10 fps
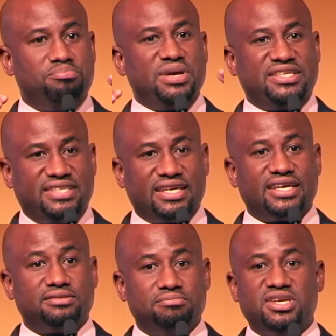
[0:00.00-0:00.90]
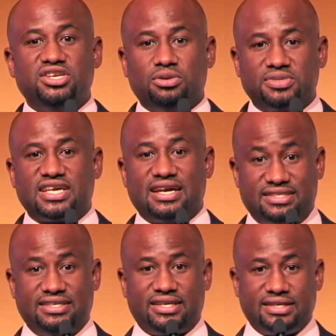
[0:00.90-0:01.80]
big ticket,
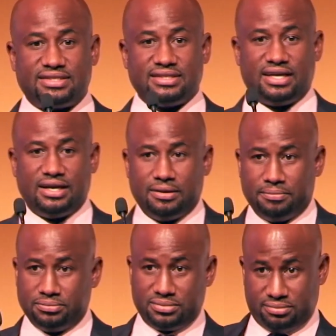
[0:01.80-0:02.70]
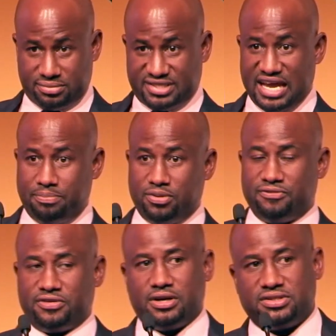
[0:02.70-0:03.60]
medium-sized ticket type
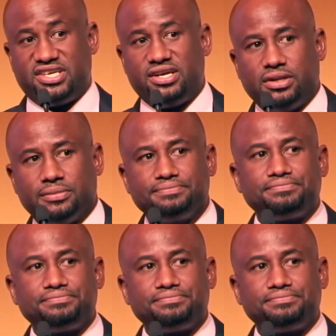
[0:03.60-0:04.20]
of tenure.